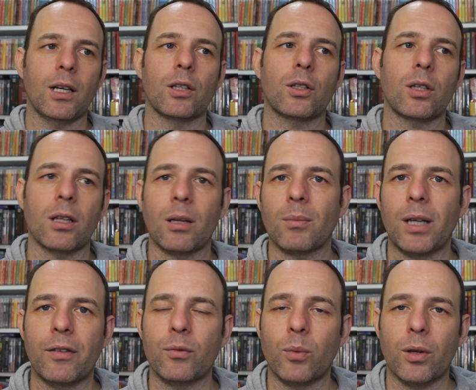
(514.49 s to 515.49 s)
until I'm
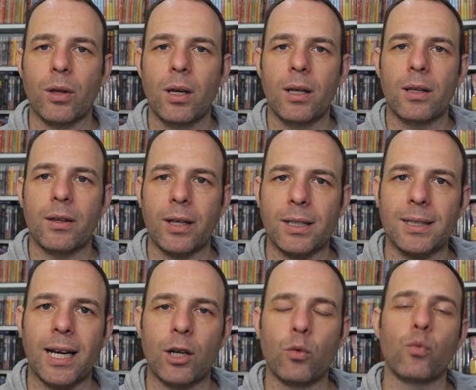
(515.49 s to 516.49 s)
left with
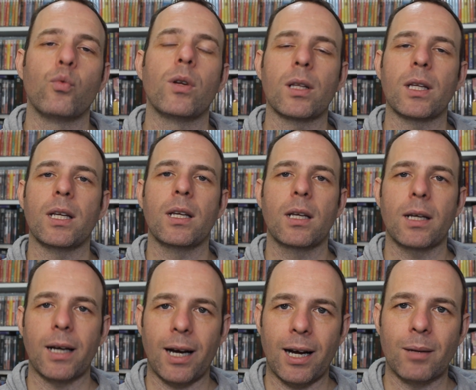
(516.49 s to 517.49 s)
things that I really
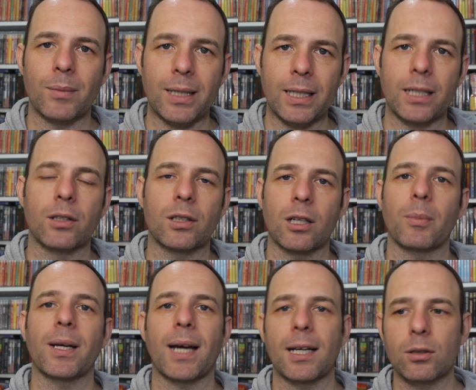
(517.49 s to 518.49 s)
am eager to
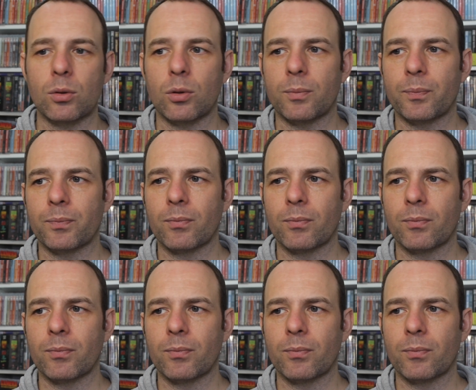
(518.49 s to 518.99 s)
get my hands on.